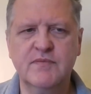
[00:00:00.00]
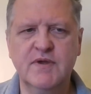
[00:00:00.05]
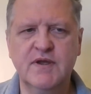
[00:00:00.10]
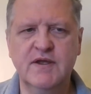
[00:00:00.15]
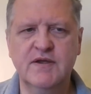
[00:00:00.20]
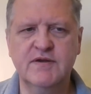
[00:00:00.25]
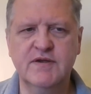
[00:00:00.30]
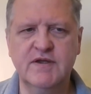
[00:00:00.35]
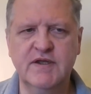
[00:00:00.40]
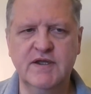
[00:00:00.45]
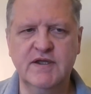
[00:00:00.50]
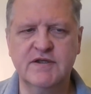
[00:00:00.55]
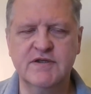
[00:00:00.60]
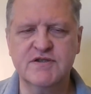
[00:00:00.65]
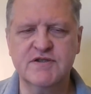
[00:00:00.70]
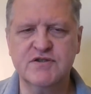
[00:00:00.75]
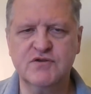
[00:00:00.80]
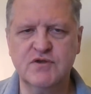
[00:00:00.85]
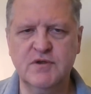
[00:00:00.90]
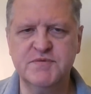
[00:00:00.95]
in the
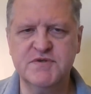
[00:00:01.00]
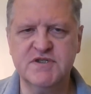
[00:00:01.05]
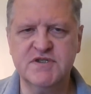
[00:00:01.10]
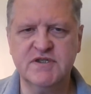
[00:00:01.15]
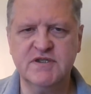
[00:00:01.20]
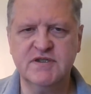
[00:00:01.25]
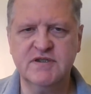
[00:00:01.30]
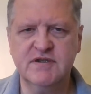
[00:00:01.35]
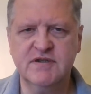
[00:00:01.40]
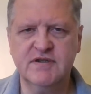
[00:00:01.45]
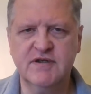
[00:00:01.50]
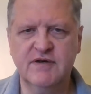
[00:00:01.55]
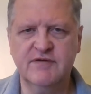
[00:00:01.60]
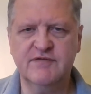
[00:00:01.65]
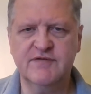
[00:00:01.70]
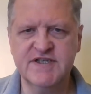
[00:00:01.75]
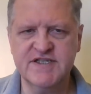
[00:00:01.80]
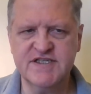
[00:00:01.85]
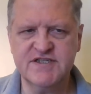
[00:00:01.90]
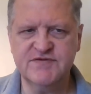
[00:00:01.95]
description of
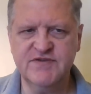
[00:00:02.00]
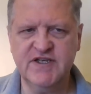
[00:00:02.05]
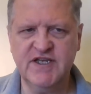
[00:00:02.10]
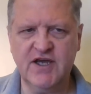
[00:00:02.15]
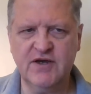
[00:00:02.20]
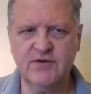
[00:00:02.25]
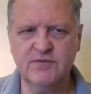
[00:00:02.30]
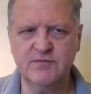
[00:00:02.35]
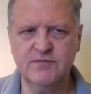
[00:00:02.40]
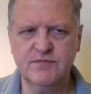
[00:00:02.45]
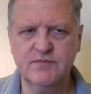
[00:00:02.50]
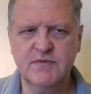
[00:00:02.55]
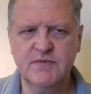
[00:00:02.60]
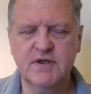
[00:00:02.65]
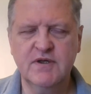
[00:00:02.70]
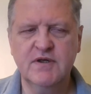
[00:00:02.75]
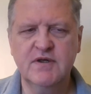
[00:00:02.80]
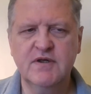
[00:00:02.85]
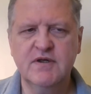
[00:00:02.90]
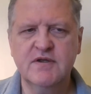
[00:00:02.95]
this video.
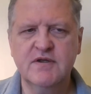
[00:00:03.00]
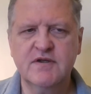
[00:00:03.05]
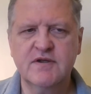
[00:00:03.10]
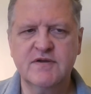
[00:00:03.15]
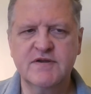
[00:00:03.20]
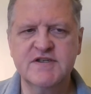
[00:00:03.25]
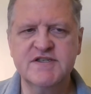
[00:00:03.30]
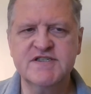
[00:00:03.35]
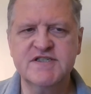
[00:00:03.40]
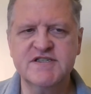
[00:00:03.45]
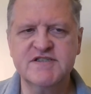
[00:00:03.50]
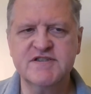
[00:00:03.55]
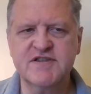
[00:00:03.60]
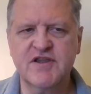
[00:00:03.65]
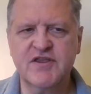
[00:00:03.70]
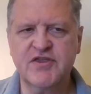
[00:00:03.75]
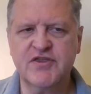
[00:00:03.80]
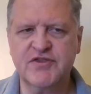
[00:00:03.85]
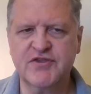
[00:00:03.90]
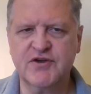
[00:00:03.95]
This is the
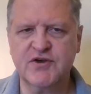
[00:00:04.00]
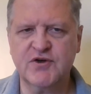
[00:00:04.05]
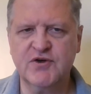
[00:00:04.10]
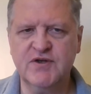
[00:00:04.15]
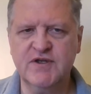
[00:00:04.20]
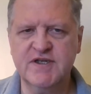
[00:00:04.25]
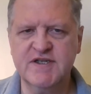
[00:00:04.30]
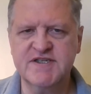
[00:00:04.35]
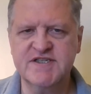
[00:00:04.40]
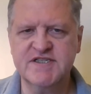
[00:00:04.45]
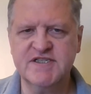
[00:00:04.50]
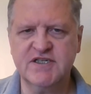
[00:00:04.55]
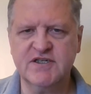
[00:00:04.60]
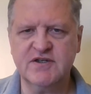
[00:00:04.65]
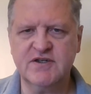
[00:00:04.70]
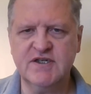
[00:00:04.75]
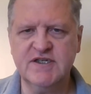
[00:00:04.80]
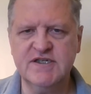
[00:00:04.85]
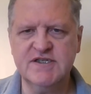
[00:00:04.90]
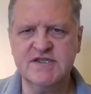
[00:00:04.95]
third in a
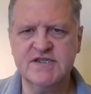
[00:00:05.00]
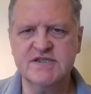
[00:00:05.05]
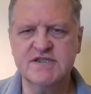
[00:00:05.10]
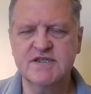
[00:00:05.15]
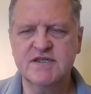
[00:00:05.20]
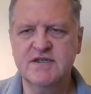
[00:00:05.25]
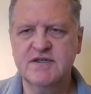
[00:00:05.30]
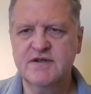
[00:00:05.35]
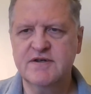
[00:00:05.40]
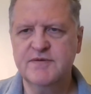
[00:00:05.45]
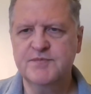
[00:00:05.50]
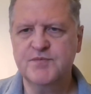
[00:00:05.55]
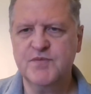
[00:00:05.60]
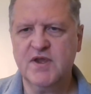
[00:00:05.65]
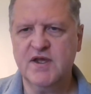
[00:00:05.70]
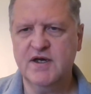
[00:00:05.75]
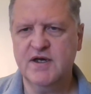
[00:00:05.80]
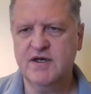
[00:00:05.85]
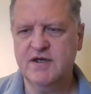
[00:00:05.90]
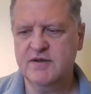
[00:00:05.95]
series.
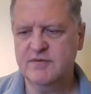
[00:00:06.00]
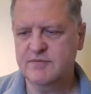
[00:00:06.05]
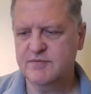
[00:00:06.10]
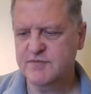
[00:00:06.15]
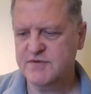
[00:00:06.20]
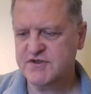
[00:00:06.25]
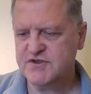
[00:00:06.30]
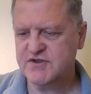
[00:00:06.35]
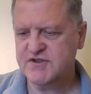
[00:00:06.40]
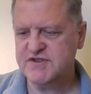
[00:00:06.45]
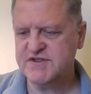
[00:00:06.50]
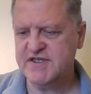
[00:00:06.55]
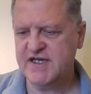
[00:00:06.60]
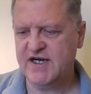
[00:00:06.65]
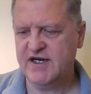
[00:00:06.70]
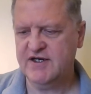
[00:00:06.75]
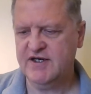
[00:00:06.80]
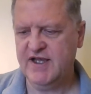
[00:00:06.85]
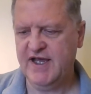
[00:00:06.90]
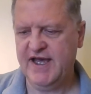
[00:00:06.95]
It's going to
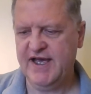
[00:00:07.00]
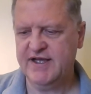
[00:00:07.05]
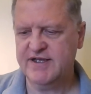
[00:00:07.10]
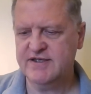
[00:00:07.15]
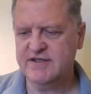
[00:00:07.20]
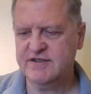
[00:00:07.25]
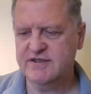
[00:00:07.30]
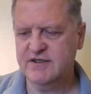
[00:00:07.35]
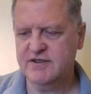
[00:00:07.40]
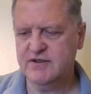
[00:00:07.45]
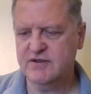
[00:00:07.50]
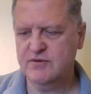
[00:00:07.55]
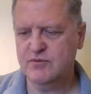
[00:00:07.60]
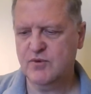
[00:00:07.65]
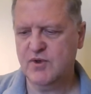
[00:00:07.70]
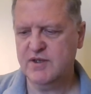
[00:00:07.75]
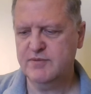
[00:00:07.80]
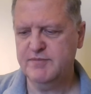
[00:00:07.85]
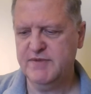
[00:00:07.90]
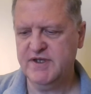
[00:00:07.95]
start at
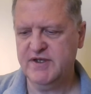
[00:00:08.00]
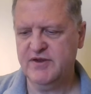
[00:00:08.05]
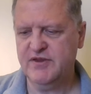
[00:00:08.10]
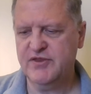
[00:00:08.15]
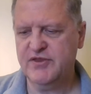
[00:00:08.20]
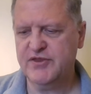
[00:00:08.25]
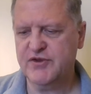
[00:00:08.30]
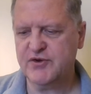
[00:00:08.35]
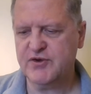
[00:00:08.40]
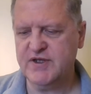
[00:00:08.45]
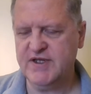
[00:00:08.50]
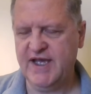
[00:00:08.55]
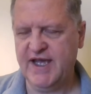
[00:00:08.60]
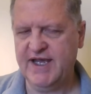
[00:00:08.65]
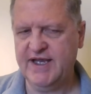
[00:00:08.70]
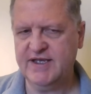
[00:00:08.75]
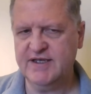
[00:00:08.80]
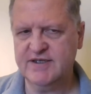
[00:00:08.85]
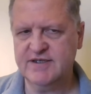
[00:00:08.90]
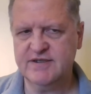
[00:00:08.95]
1 minute and
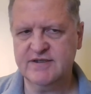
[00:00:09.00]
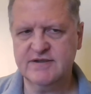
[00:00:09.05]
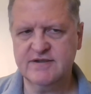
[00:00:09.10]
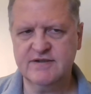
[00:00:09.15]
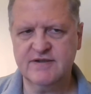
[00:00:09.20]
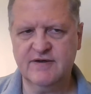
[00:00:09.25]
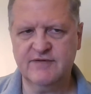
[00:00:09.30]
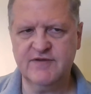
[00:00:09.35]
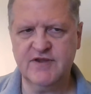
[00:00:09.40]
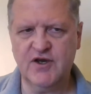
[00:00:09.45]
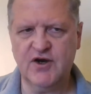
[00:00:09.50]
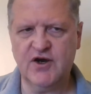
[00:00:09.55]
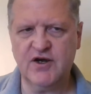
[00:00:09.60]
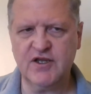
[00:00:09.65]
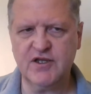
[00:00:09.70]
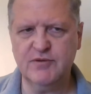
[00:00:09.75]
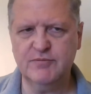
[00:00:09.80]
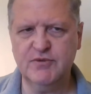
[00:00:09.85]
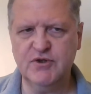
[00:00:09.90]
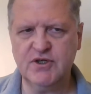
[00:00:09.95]
38 of the
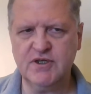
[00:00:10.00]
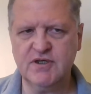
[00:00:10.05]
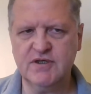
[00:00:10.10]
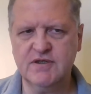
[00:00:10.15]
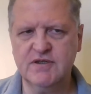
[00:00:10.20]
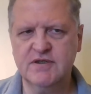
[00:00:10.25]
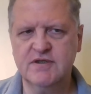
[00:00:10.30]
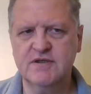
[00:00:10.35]
audiobook.